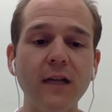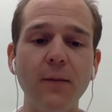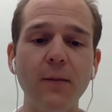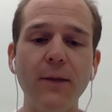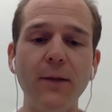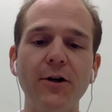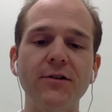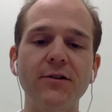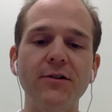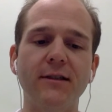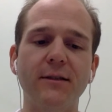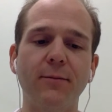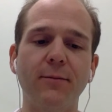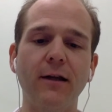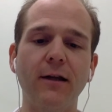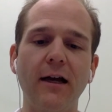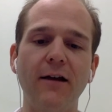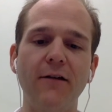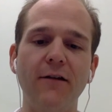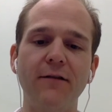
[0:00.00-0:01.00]
barriers to
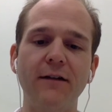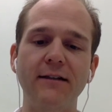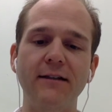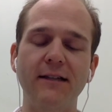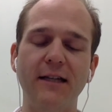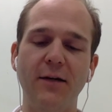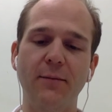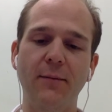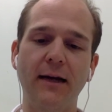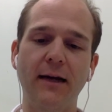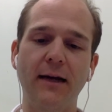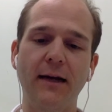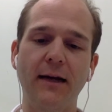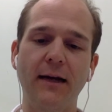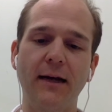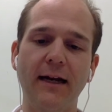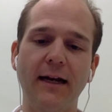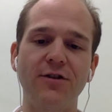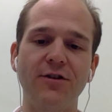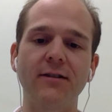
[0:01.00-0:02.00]
supply of NCD
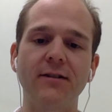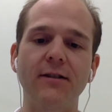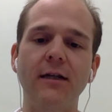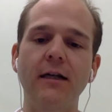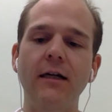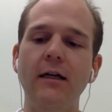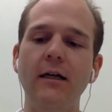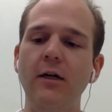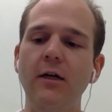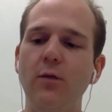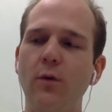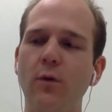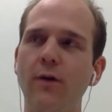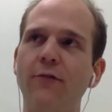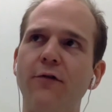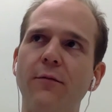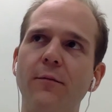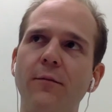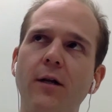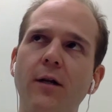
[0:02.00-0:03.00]
medications.
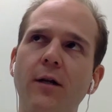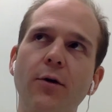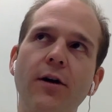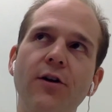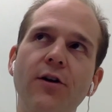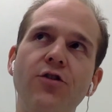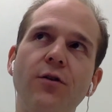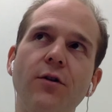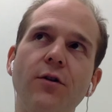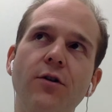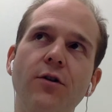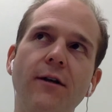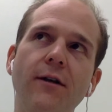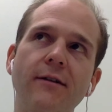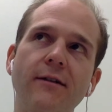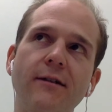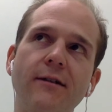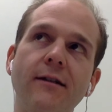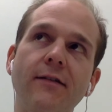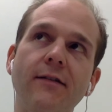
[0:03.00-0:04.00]
One from WHO in
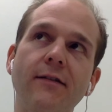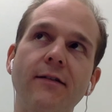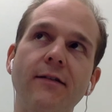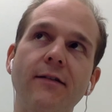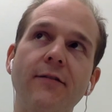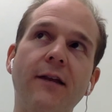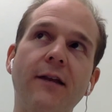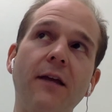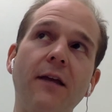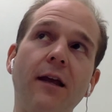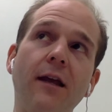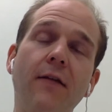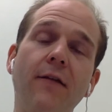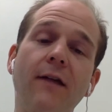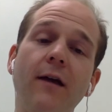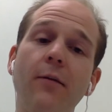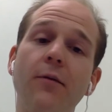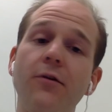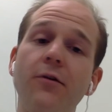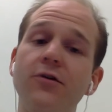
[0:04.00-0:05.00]
2007 that I'm thinking of
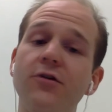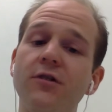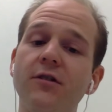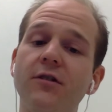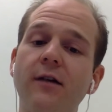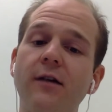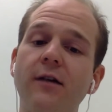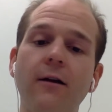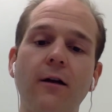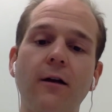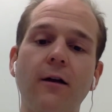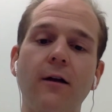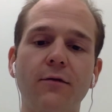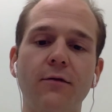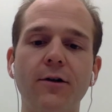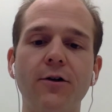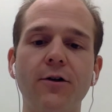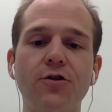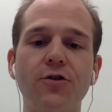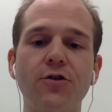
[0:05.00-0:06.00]
now, but there's just not a lot of
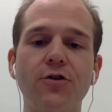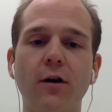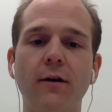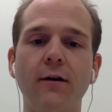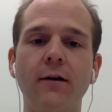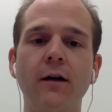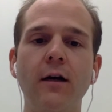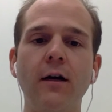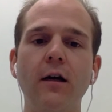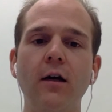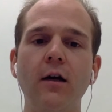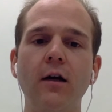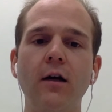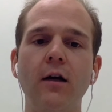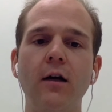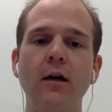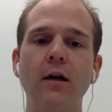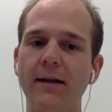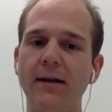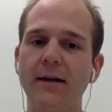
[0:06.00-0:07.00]
literature on
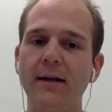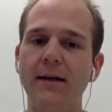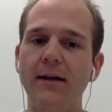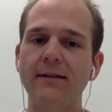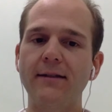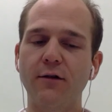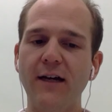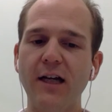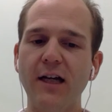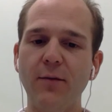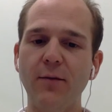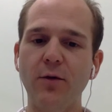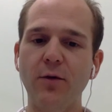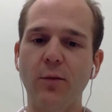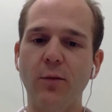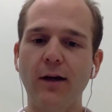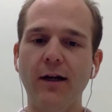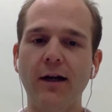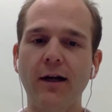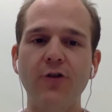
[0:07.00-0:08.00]
what medicines are available
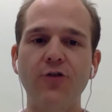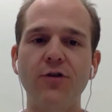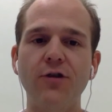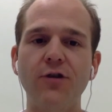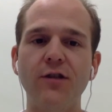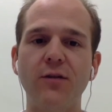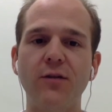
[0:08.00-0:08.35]
in what countries